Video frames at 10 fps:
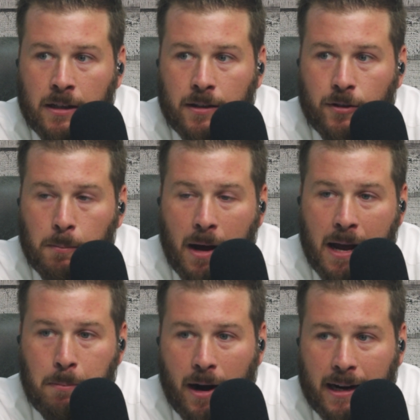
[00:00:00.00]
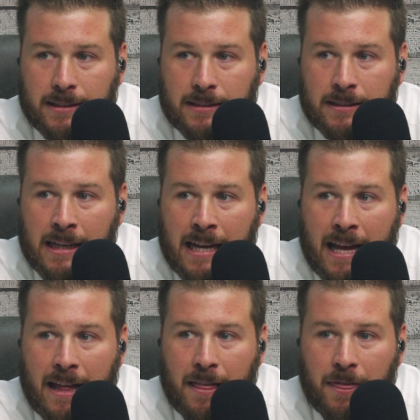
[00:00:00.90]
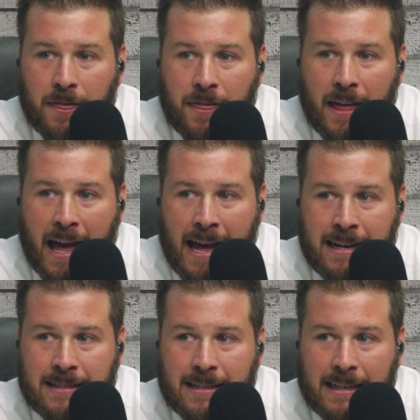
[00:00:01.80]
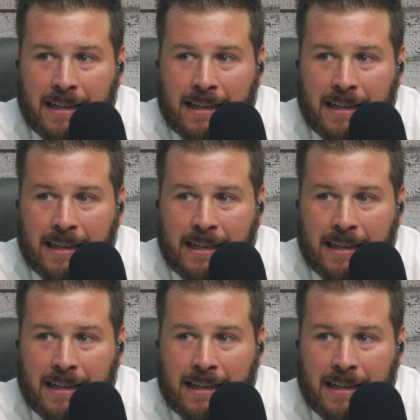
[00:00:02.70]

from my practice. That